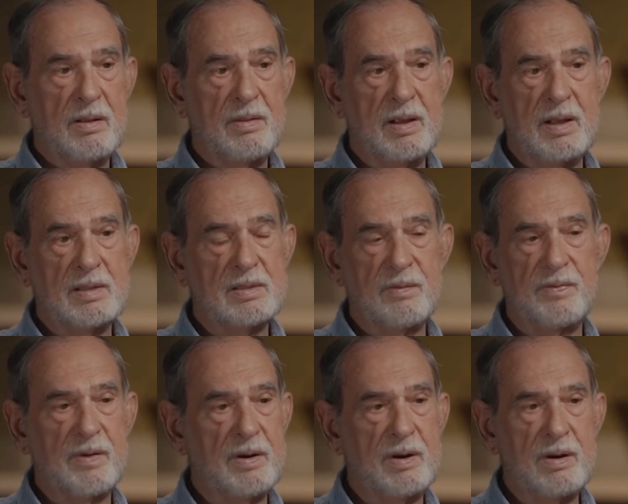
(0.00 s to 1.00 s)
They had some
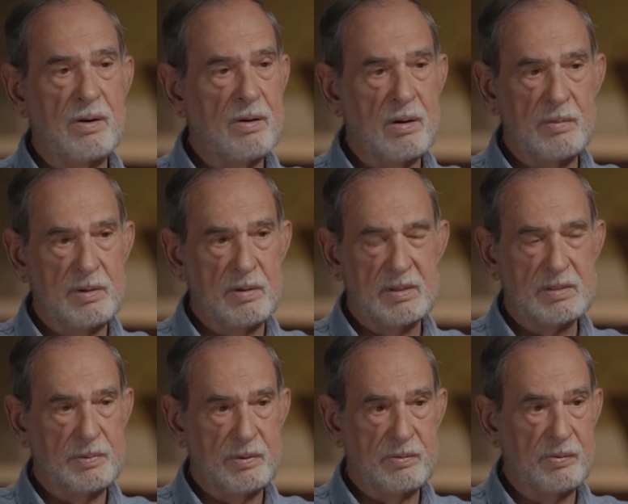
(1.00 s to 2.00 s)
phenomenal,
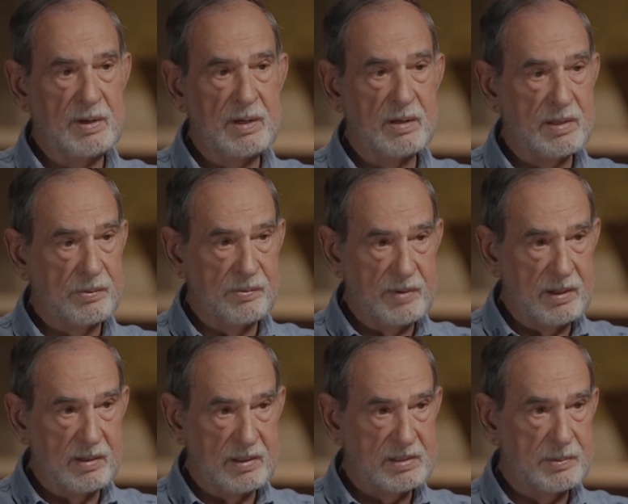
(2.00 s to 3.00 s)

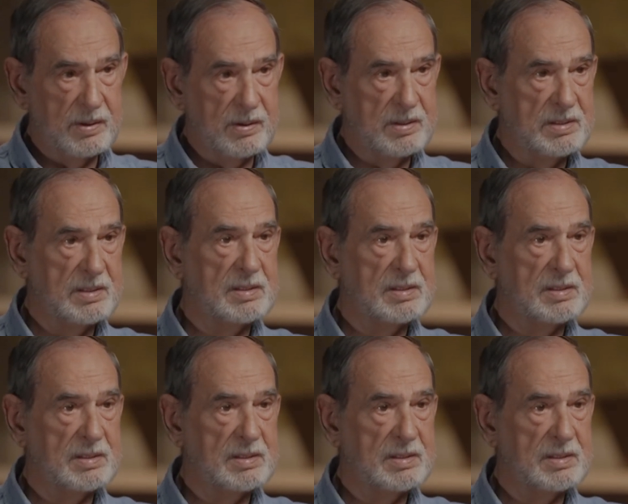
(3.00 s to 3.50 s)
real experiences.